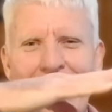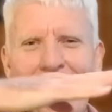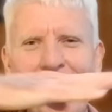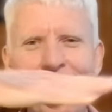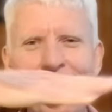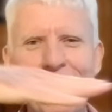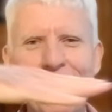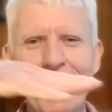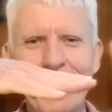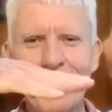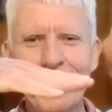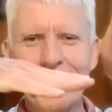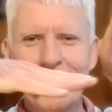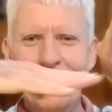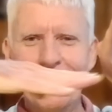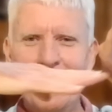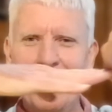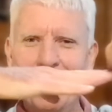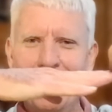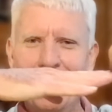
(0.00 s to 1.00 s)
and then
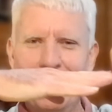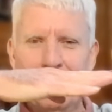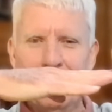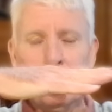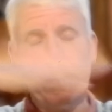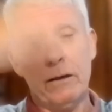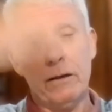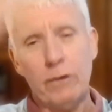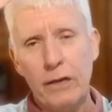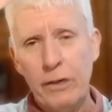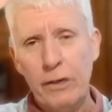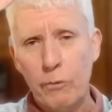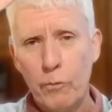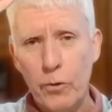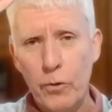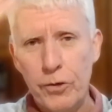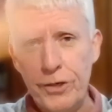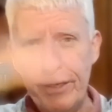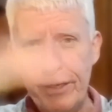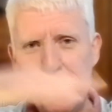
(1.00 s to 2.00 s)
it
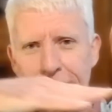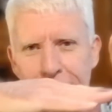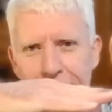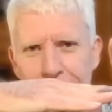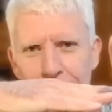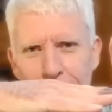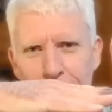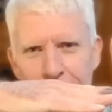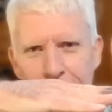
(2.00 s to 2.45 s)
rooted in,